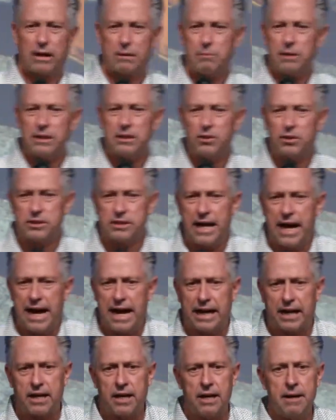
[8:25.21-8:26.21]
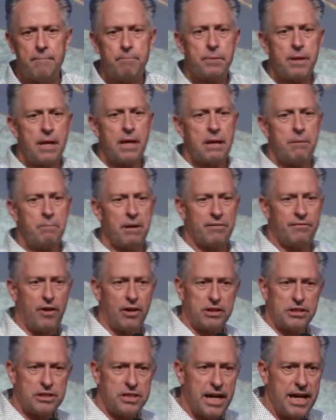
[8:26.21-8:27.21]
I'm under attack. But if
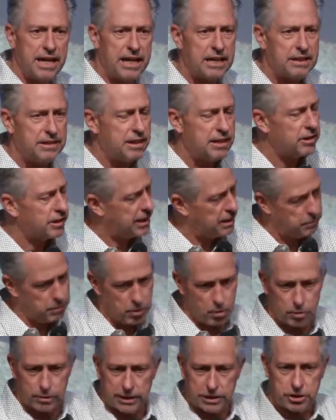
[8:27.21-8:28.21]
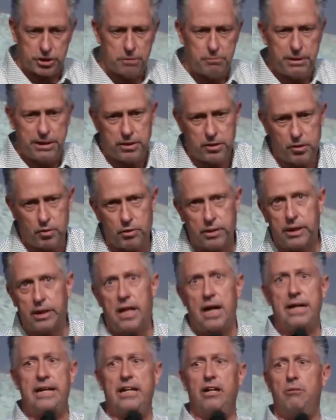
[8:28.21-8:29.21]
I'll just hang in there and keep doing what I should be doing and
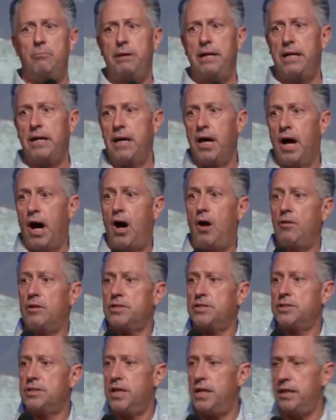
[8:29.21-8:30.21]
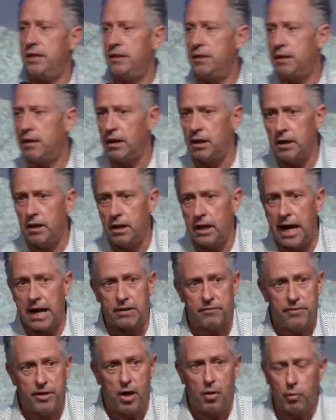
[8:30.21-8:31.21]
God help me, all of a sudden, out
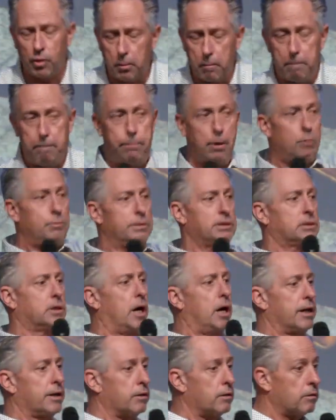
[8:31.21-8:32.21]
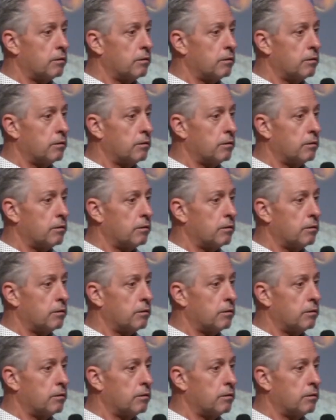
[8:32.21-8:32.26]
of nowhere, boom, it's gone.